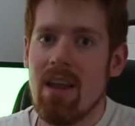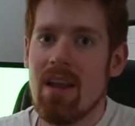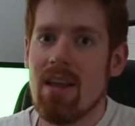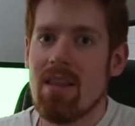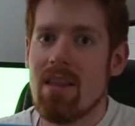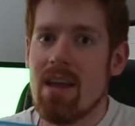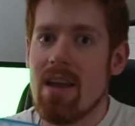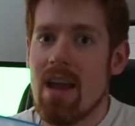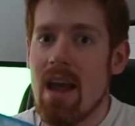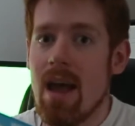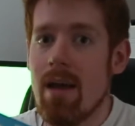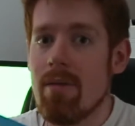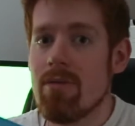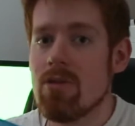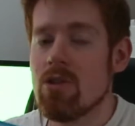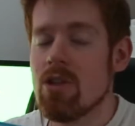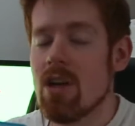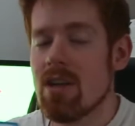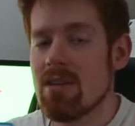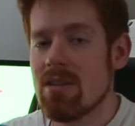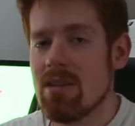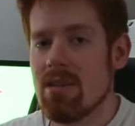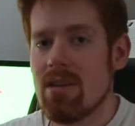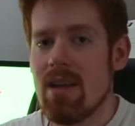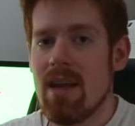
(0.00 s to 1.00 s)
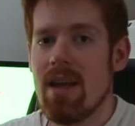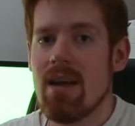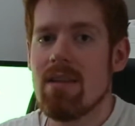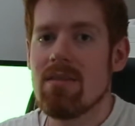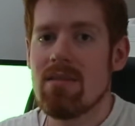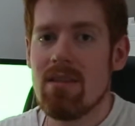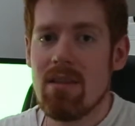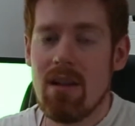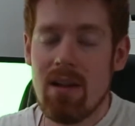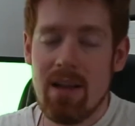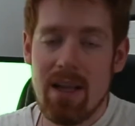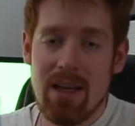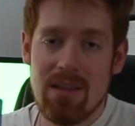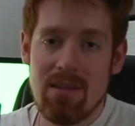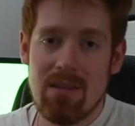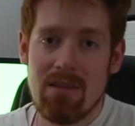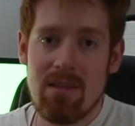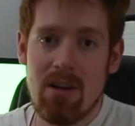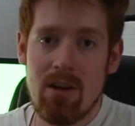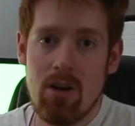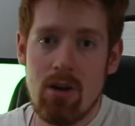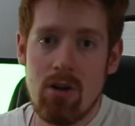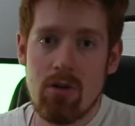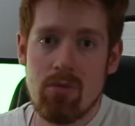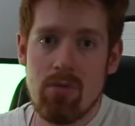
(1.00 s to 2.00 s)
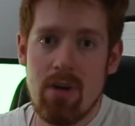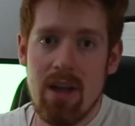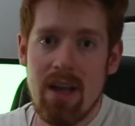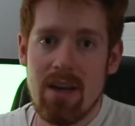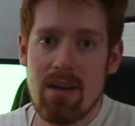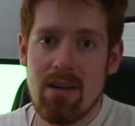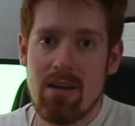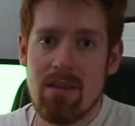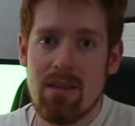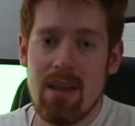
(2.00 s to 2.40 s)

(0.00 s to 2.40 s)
They have just announced in the latest Nintendo Direct